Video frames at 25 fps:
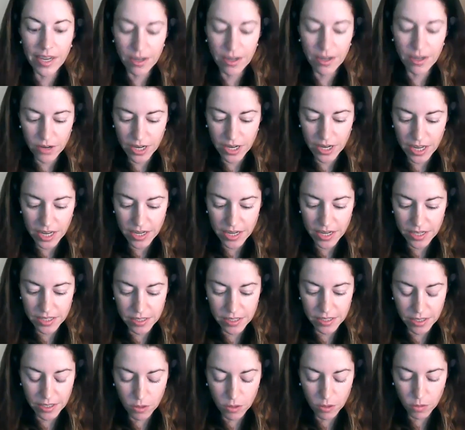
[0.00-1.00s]
that, Enrique,
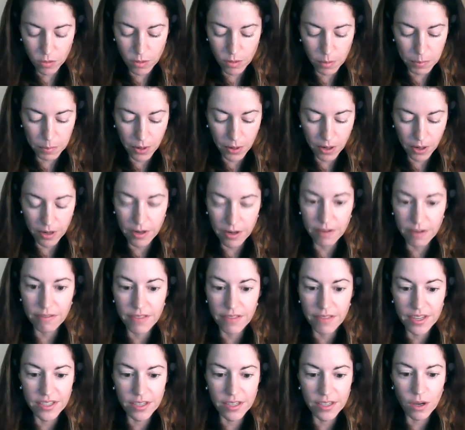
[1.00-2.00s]
because a part
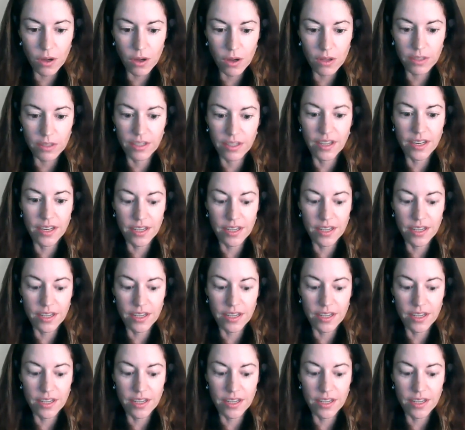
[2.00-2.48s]
of this all